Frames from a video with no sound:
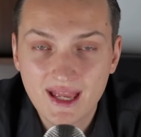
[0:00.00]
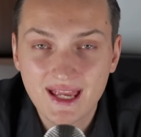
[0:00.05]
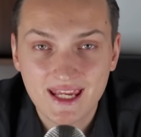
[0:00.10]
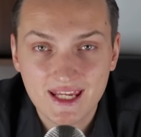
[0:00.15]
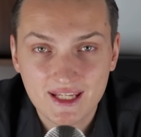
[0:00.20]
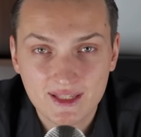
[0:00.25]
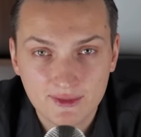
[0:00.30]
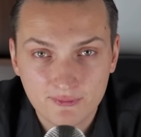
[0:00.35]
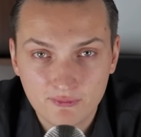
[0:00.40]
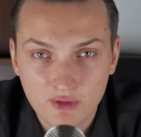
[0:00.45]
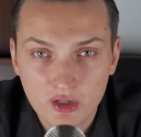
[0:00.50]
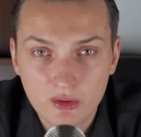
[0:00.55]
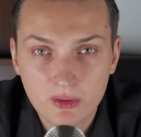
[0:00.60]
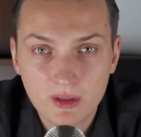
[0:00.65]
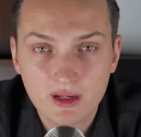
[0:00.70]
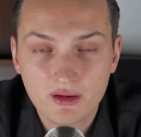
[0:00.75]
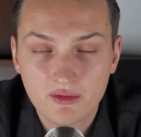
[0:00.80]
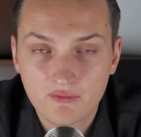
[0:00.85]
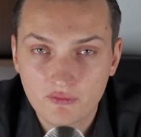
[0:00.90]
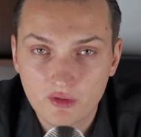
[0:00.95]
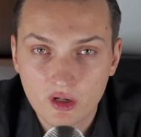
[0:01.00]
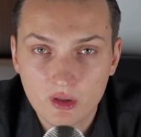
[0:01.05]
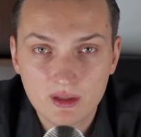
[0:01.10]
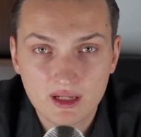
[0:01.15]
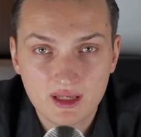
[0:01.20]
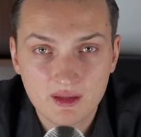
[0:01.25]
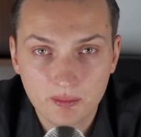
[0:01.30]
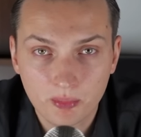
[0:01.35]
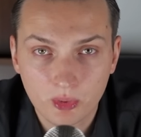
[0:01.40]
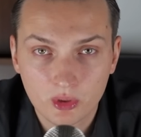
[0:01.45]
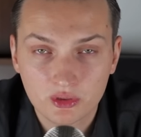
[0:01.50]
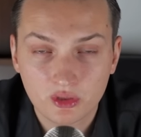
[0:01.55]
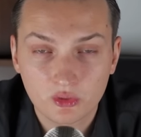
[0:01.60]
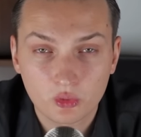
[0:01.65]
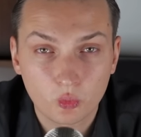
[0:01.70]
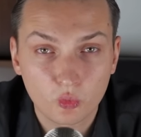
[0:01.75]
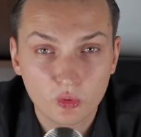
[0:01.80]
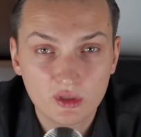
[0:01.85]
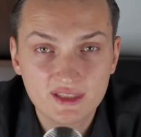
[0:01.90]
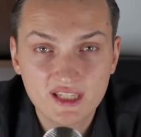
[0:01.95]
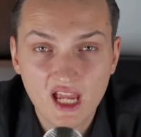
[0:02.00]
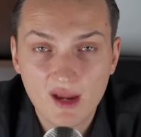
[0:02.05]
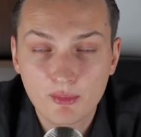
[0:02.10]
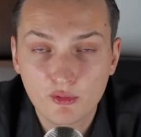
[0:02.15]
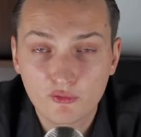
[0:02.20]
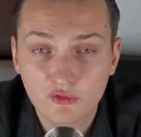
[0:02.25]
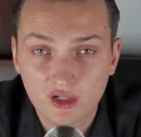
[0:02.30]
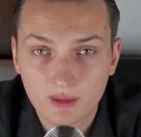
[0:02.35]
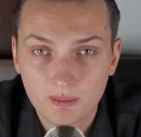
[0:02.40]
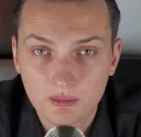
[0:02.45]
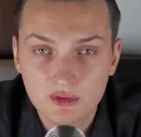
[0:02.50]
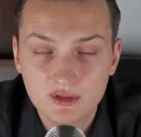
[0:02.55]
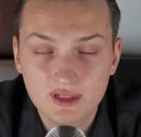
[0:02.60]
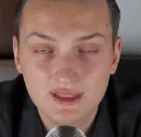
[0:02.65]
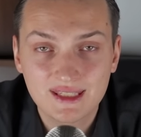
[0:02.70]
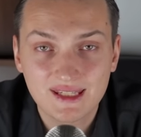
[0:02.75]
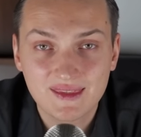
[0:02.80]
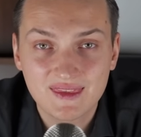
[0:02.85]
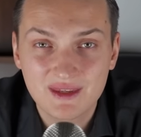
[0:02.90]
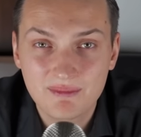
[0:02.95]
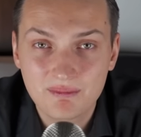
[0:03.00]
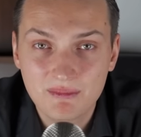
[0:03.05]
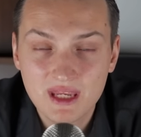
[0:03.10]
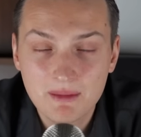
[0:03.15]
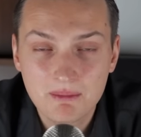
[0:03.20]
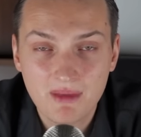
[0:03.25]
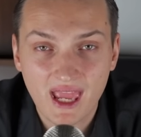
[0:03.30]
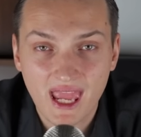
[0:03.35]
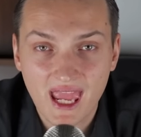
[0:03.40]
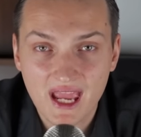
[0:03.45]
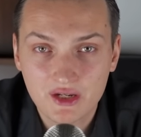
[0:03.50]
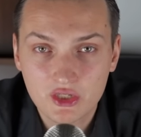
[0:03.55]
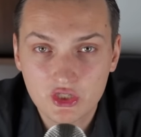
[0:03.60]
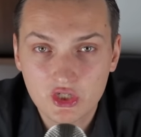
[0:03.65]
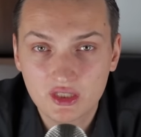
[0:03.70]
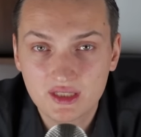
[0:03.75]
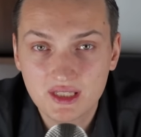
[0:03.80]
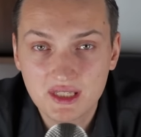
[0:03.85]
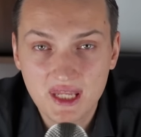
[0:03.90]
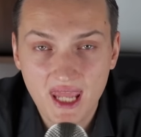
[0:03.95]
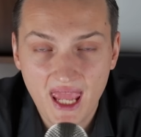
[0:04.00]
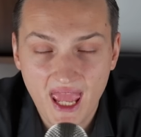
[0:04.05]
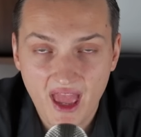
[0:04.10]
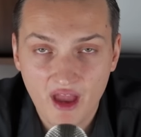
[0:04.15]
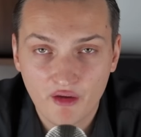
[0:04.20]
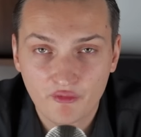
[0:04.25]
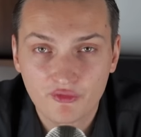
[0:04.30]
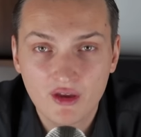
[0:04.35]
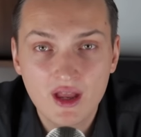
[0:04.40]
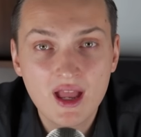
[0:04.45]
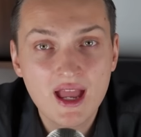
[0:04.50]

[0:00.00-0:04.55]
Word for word: It's very, very important what type of community the meme actually have.